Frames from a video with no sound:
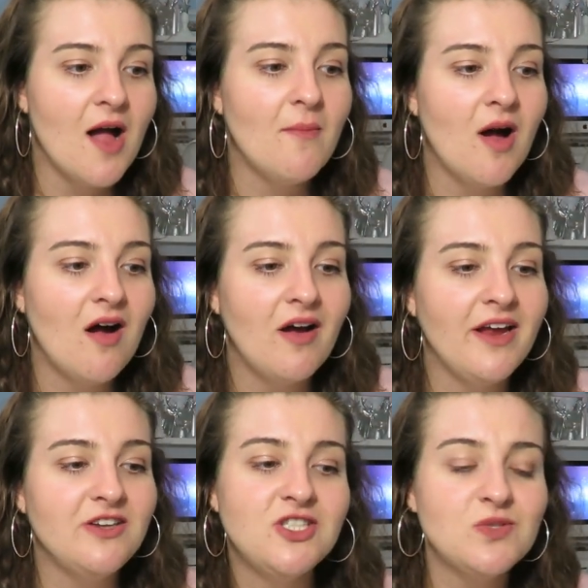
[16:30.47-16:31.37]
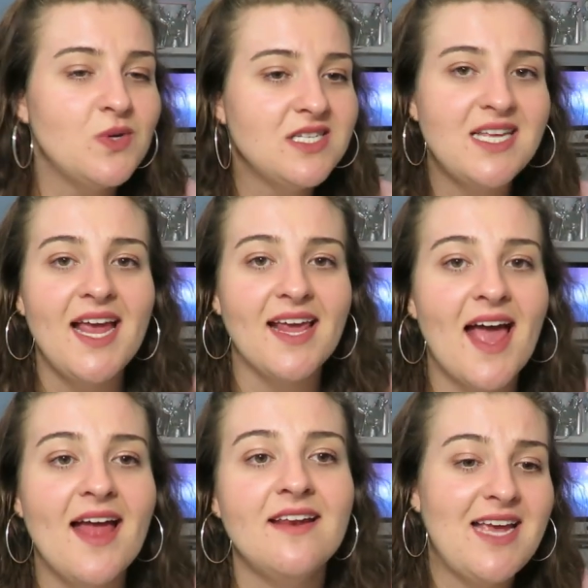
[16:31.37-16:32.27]
I just want to say
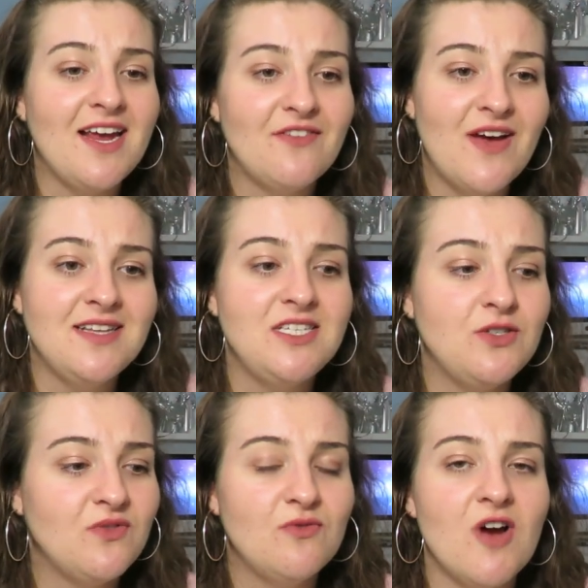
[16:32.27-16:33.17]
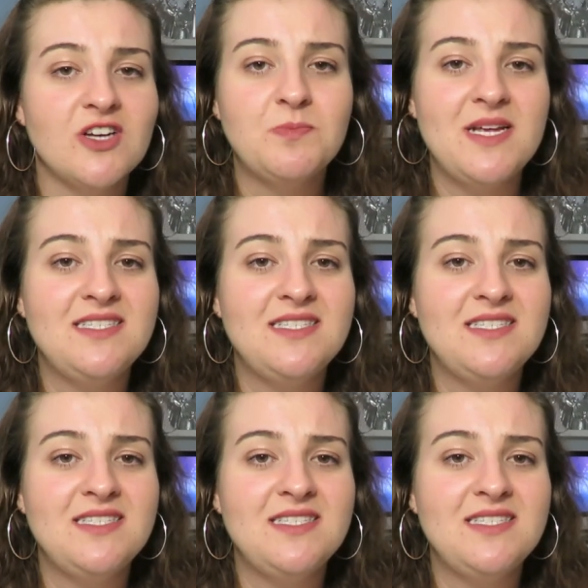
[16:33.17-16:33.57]
again, take advantage of the rush.